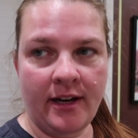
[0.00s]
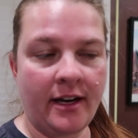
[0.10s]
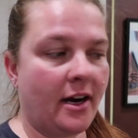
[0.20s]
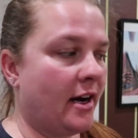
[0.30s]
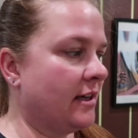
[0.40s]

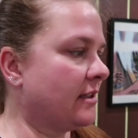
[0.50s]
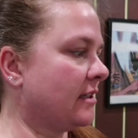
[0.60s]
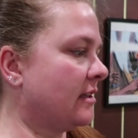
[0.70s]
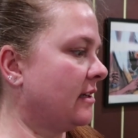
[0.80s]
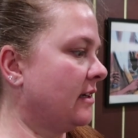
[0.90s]
I
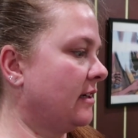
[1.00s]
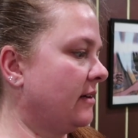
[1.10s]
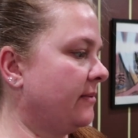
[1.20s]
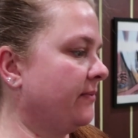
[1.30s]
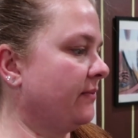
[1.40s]
got
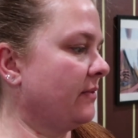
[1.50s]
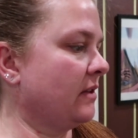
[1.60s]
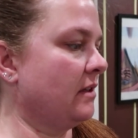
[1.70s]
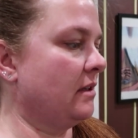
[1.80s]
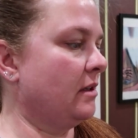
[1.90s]
the
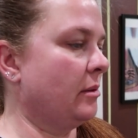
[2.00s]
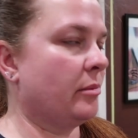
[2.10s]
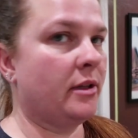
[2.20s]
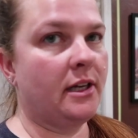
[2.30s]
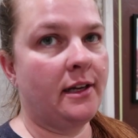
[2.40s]

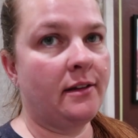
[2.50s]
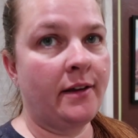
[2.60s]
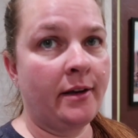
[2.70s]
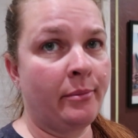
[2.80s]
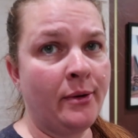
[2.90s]
pleating
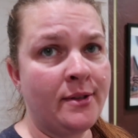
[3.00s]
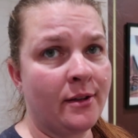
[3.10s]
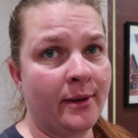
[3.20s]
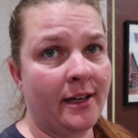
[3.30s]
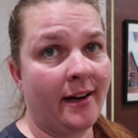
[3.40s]
like most of
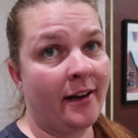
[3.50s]
the way done.